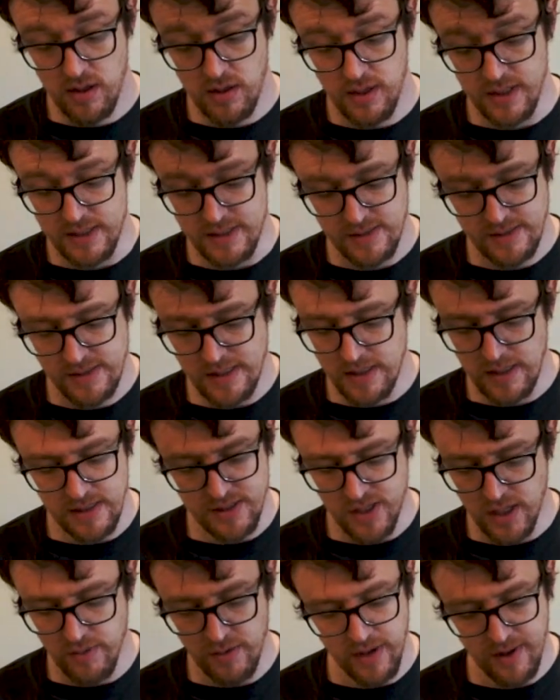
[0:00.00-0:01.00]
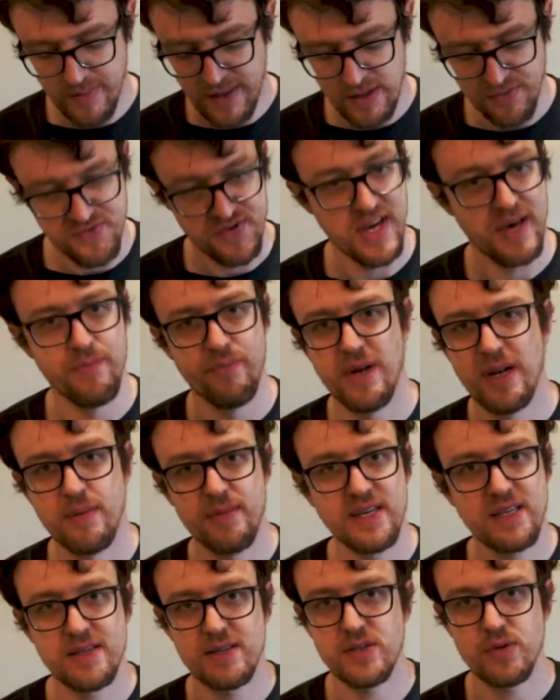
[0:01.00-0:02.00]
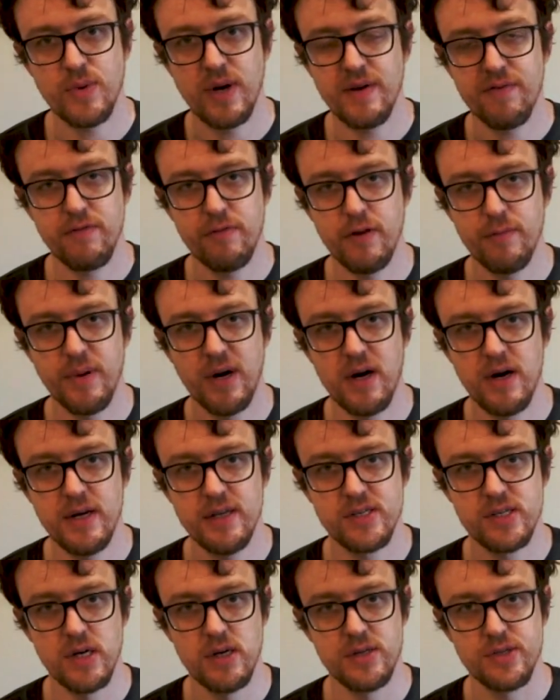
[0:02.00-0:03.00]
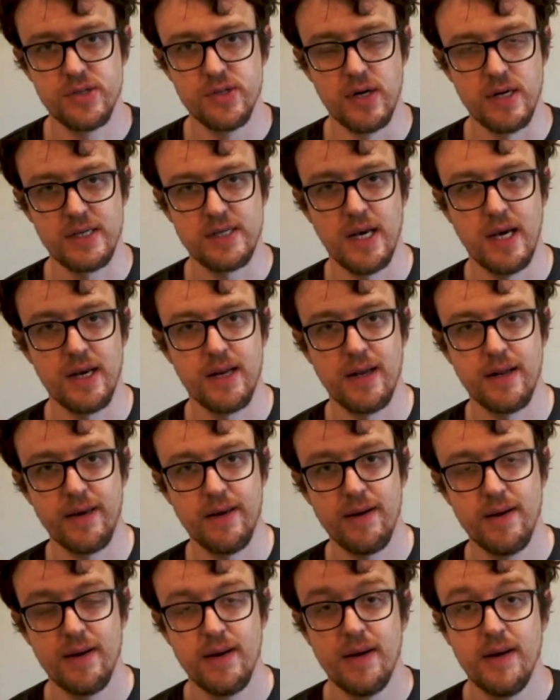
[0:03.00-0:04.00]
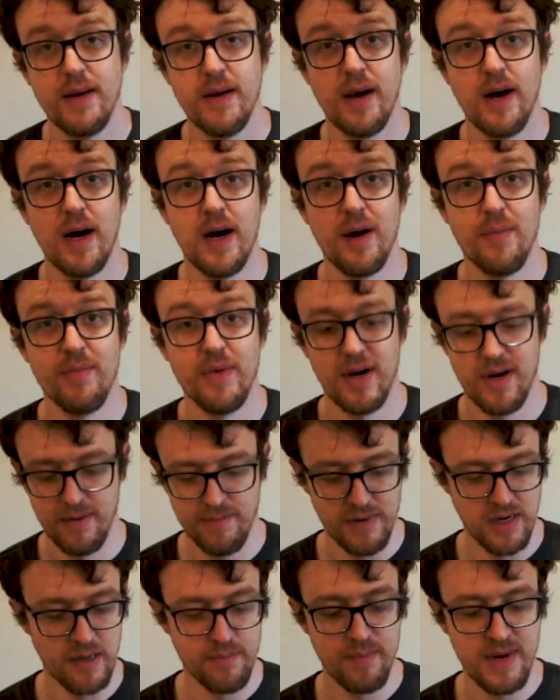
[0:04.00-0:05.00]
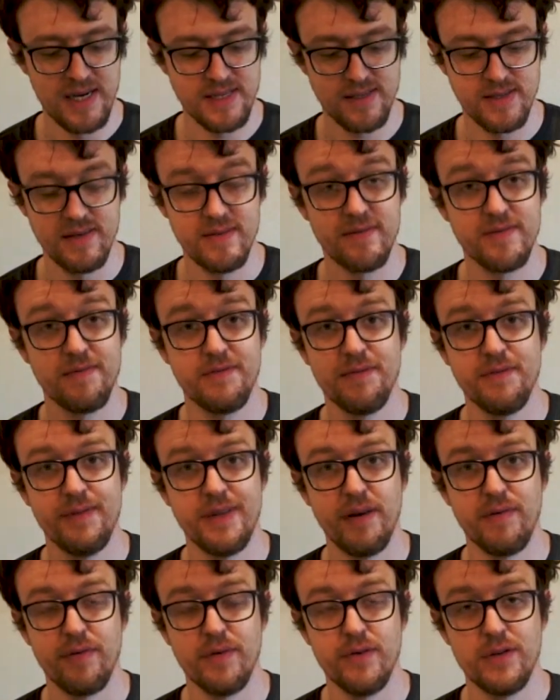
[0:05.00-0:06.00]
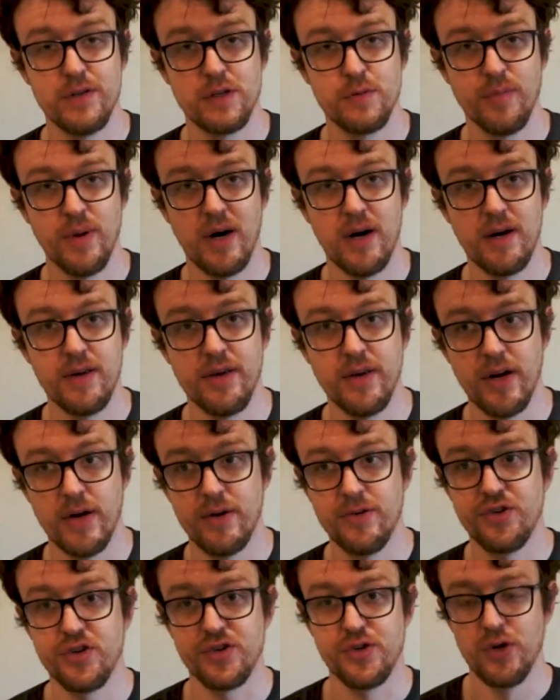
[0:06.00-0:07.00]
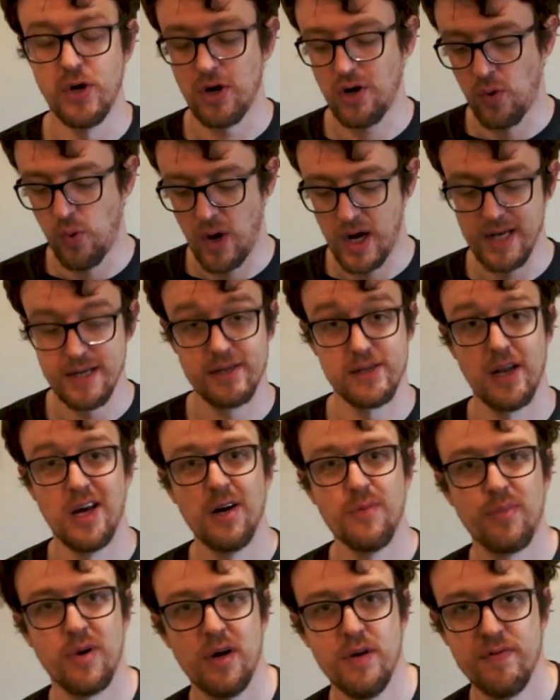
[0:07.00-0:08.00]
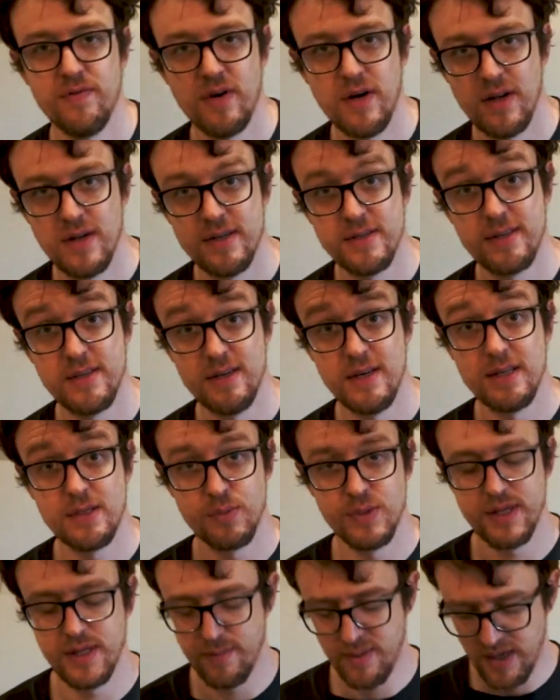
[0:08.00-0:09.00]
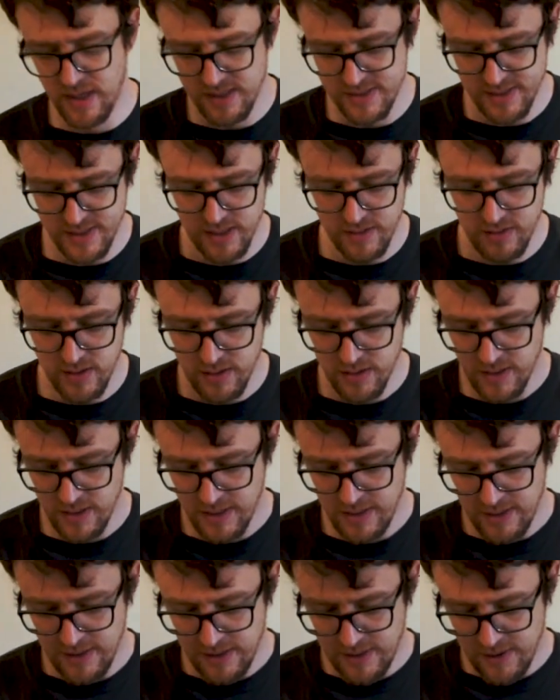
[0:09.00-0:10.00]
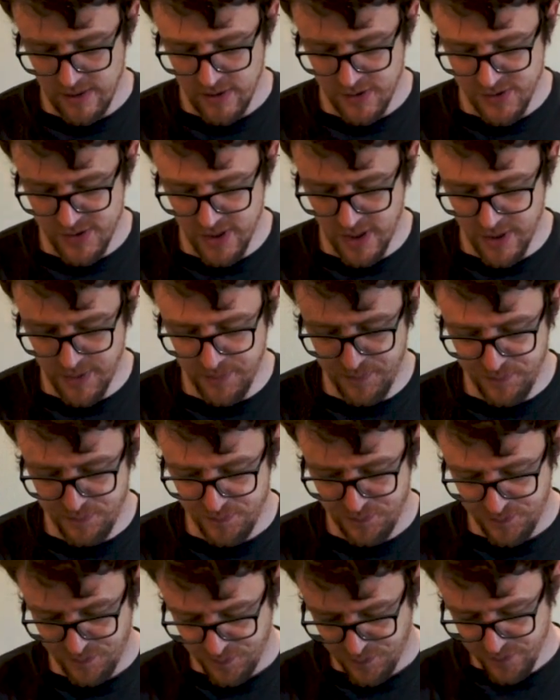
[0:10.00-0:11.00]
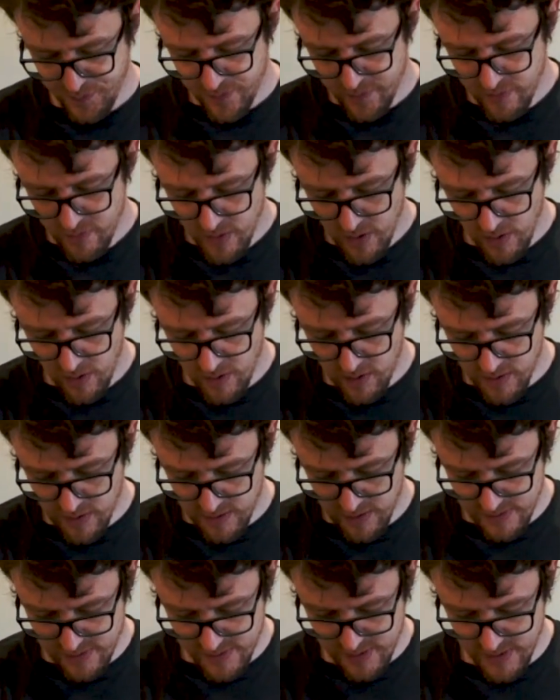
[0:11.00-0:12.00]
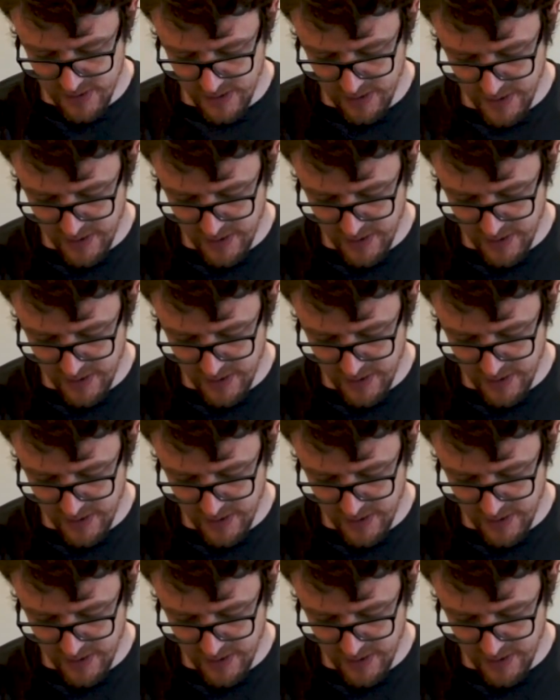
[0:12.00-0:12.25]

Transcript: it still is only about 10 millimeters away from the Pi, so it's not exactly a massive difference, but just not quite as low profile as with the Pi Zero. So let's take